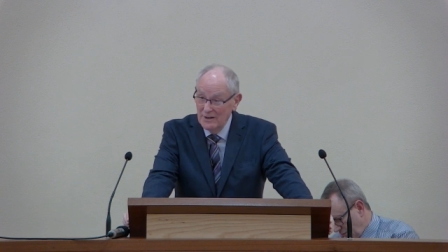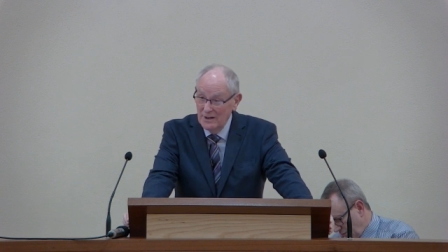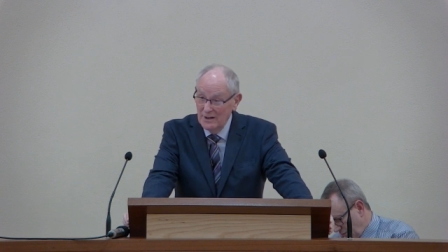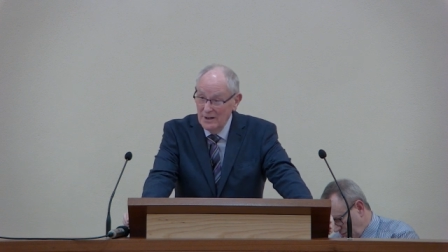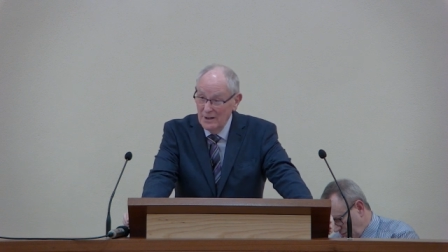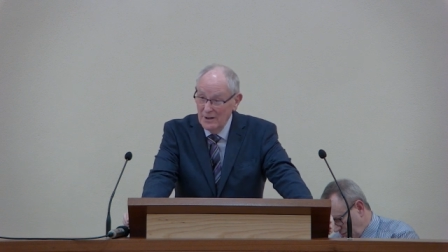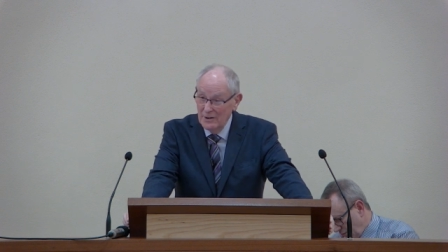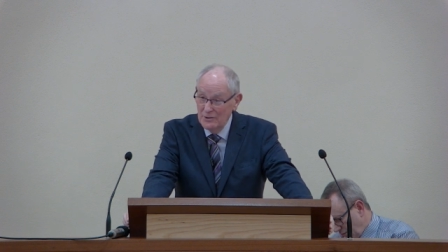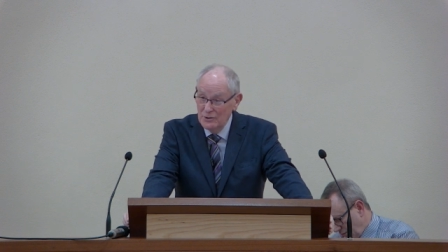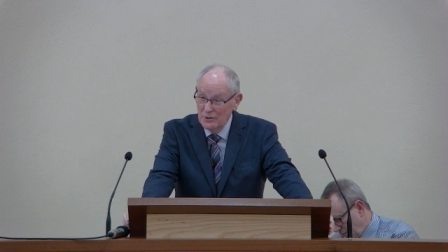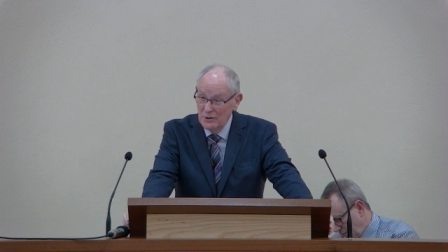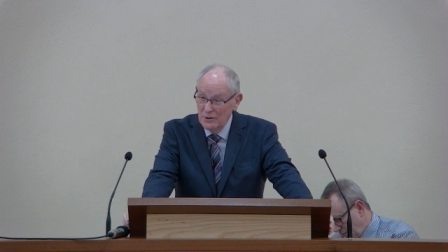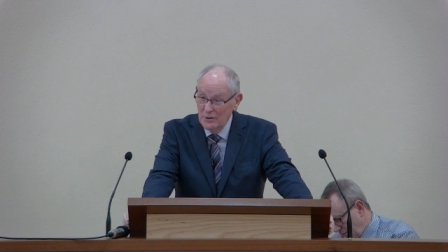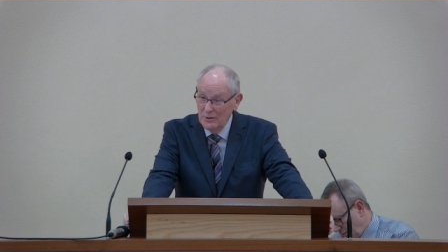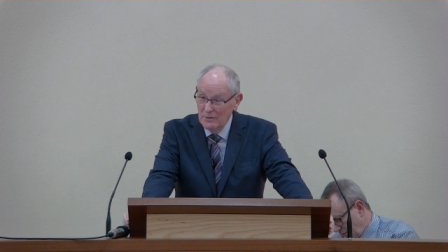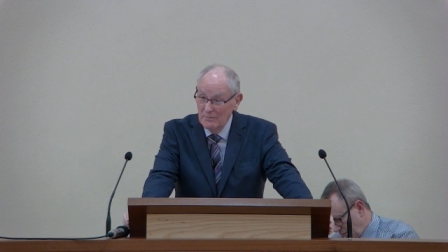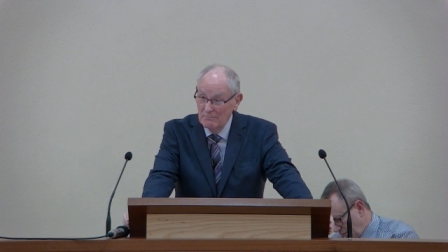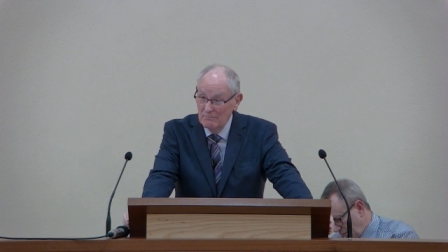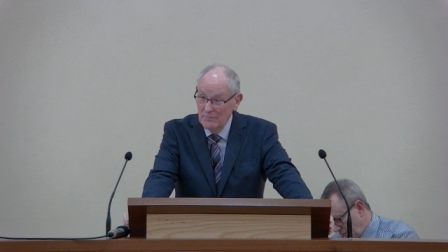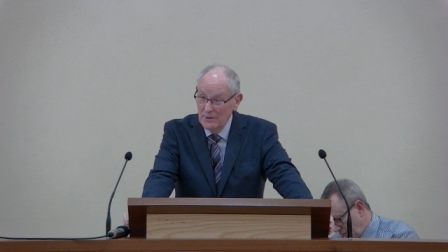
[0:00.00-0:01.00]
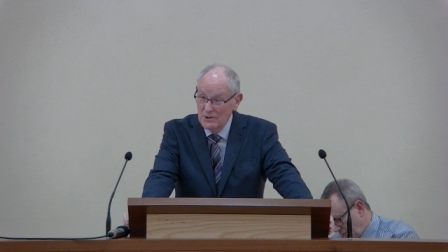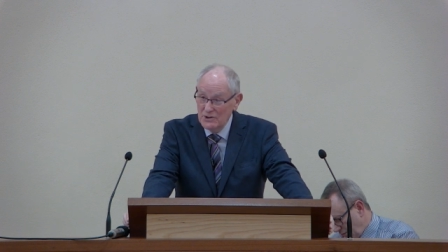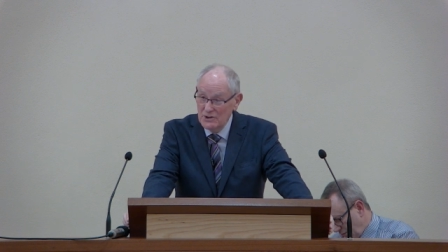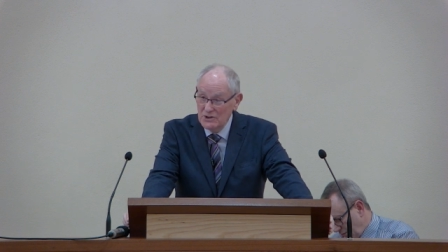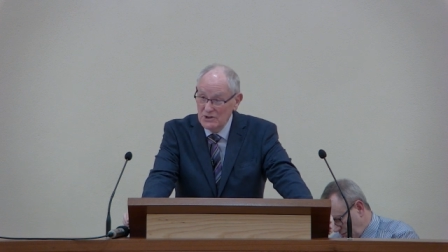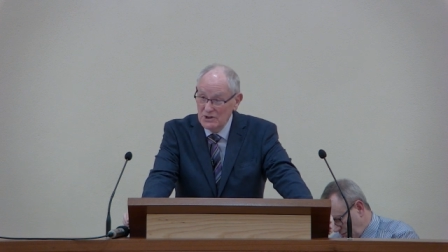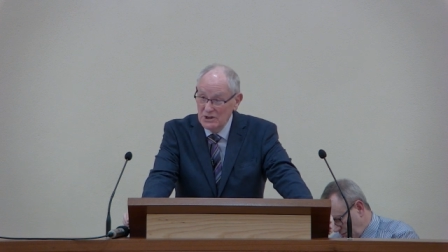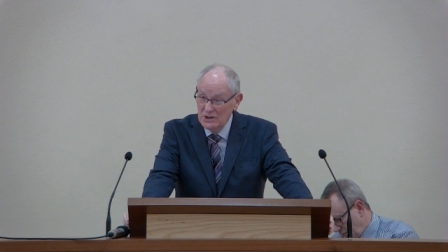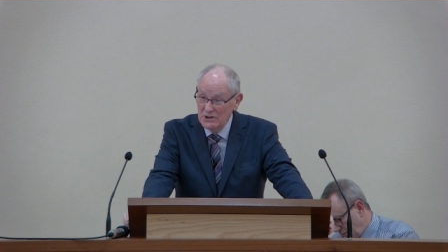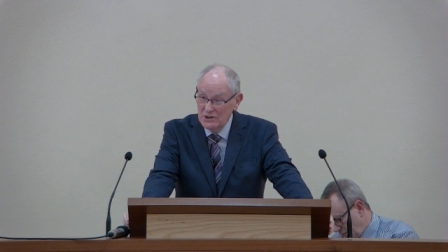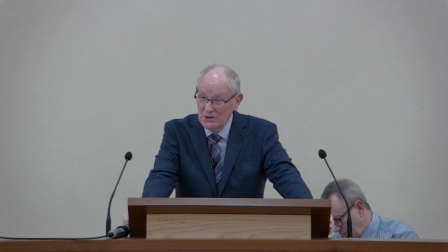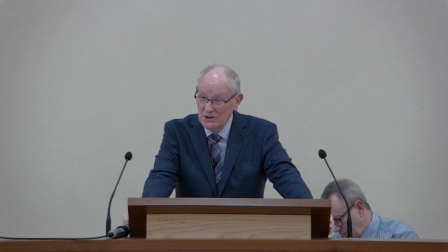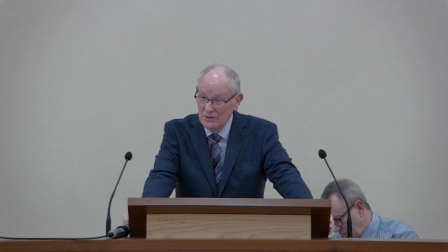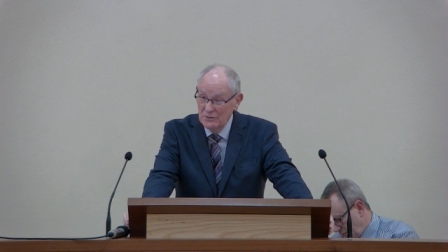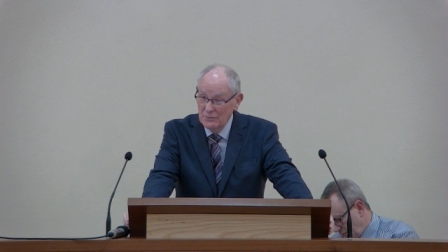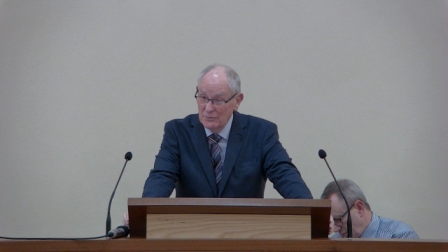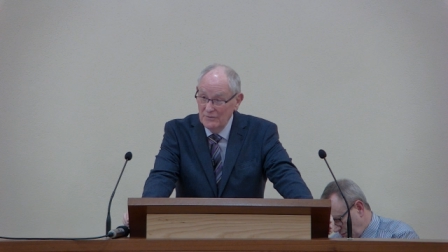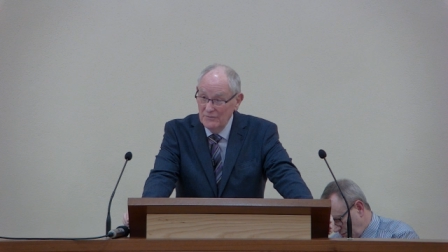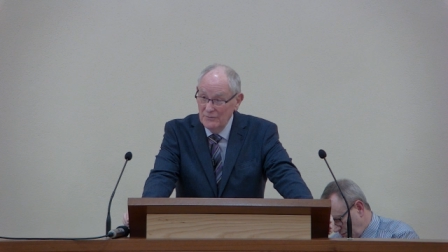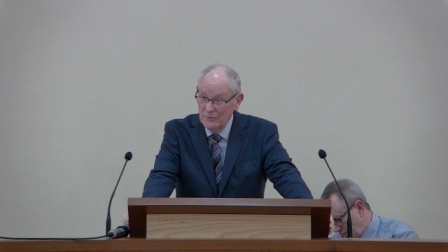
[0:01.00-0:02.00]
There's your
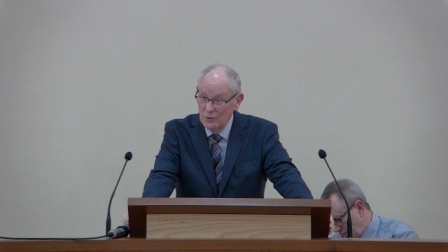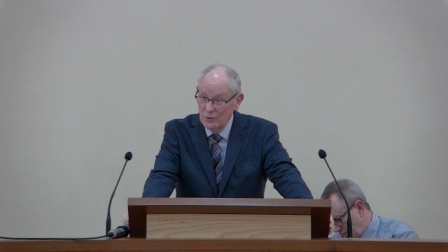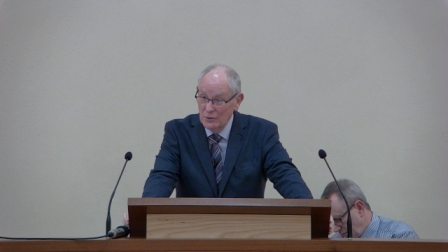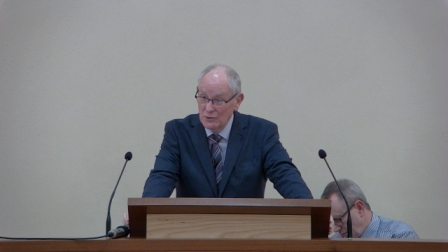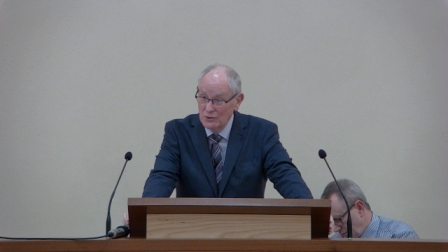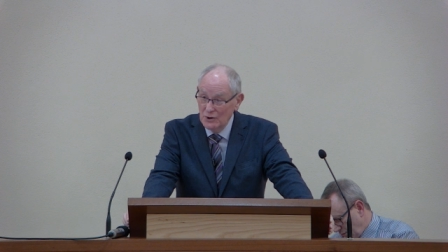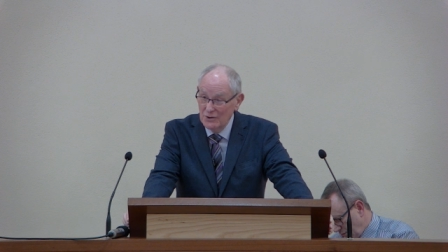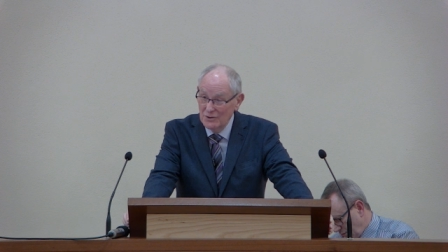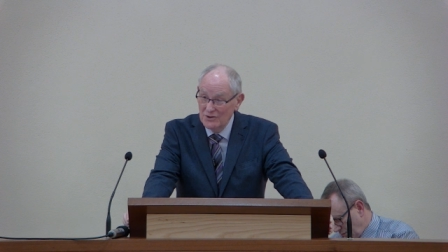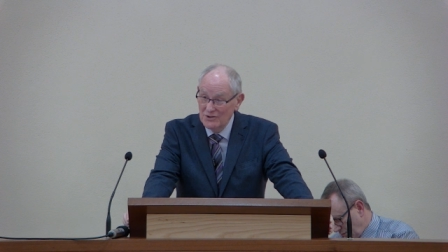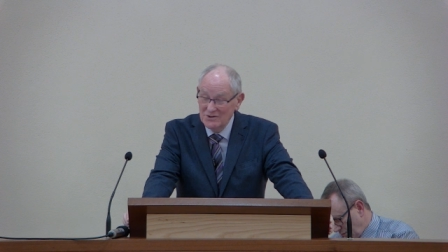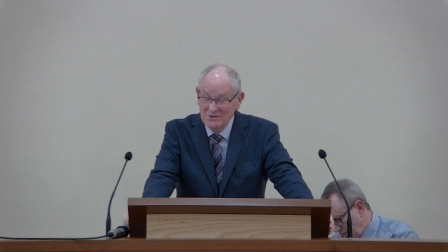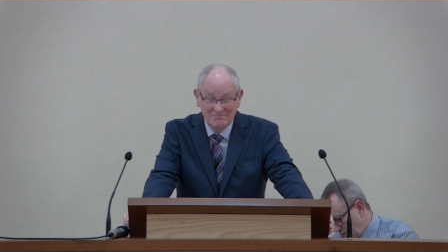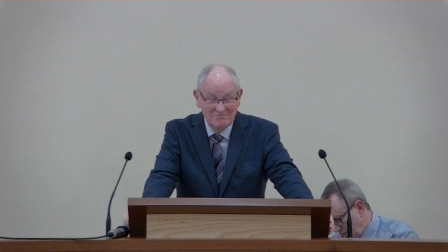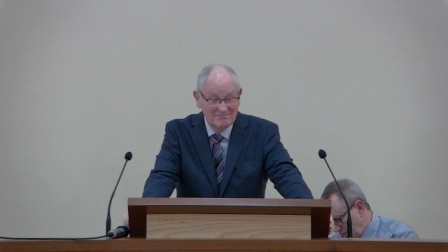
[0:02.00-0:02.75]
persistent refusals.